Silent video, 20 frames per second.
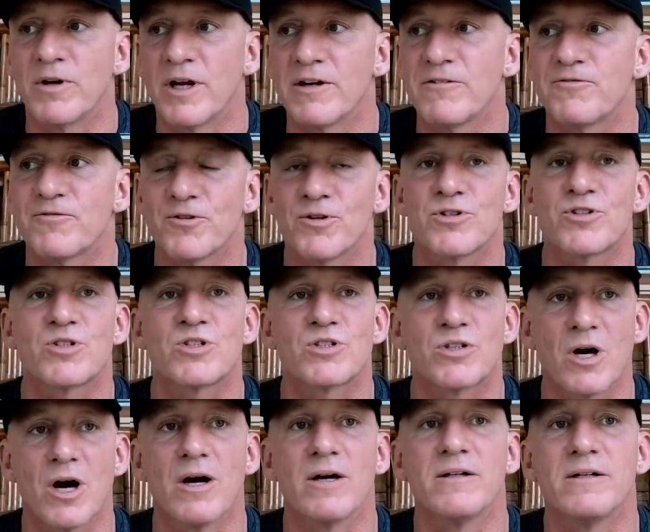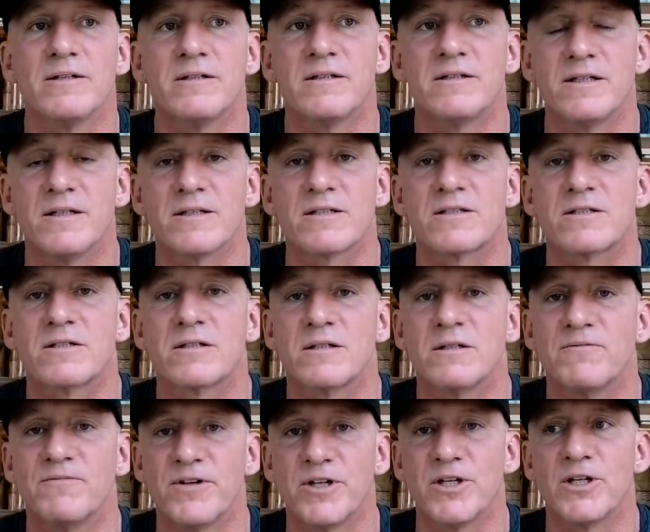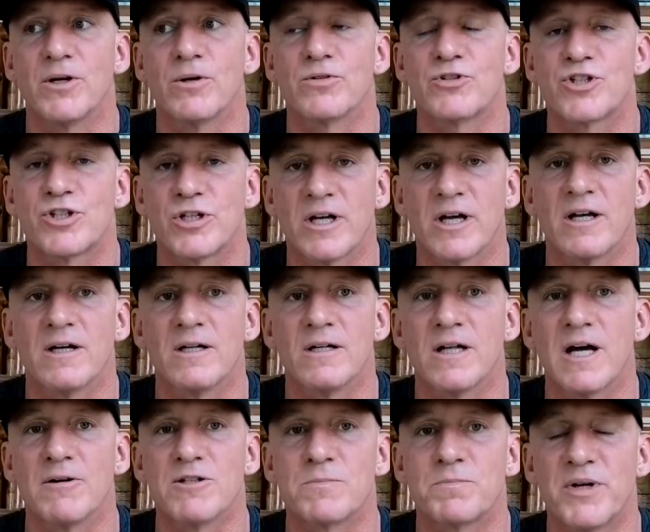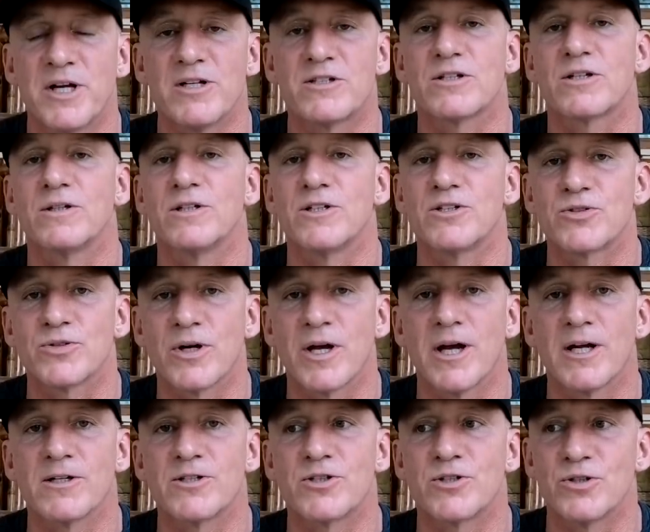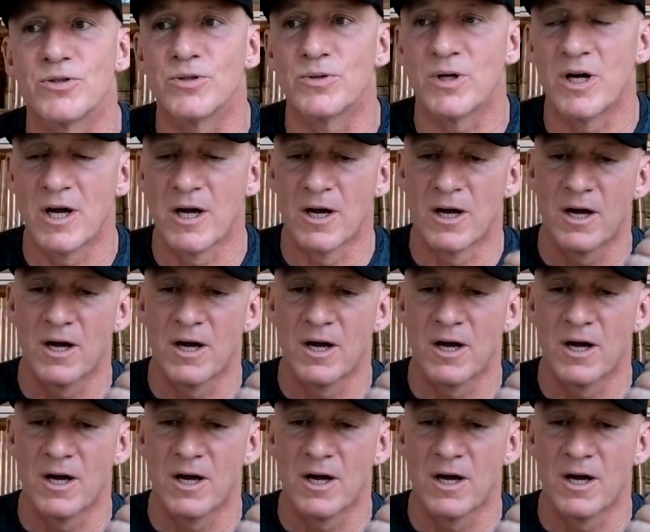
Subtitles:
When I first started this video channel, I was basically trying to